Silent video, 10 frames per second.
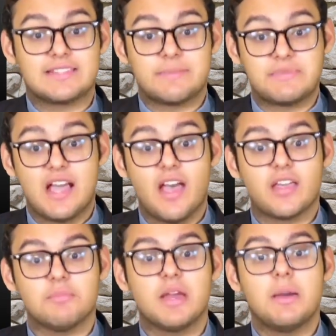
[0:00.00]
the same
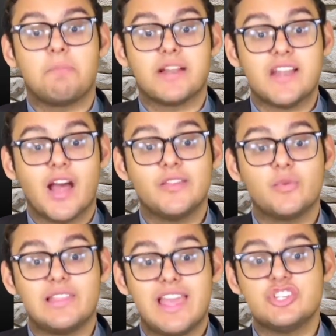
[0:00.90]
time, but not the
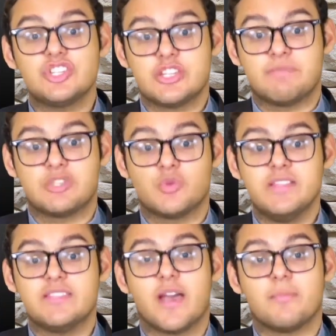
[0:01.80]
relationship
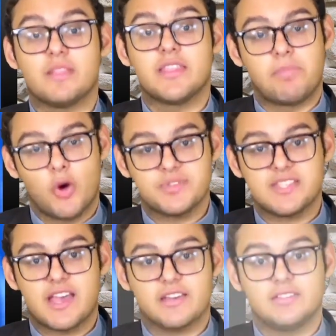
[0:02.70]
between them, the Pope
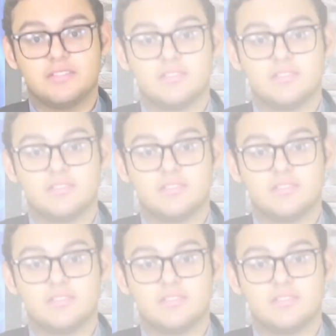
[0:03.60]
said.